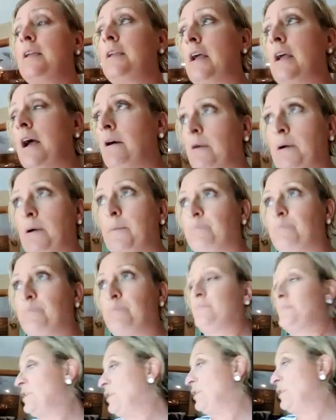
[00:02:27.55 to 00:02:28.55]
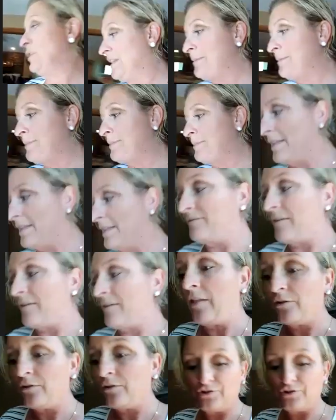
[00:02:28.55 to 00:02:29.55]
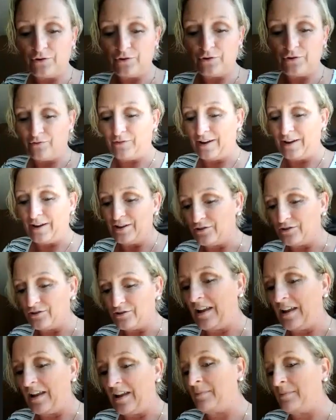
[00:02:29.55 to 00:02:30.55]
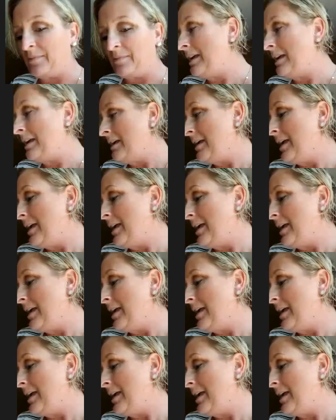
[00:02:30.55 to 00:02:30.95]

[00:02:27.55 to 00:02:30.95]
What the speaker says: you know, anybody that follows you, your friends, your family,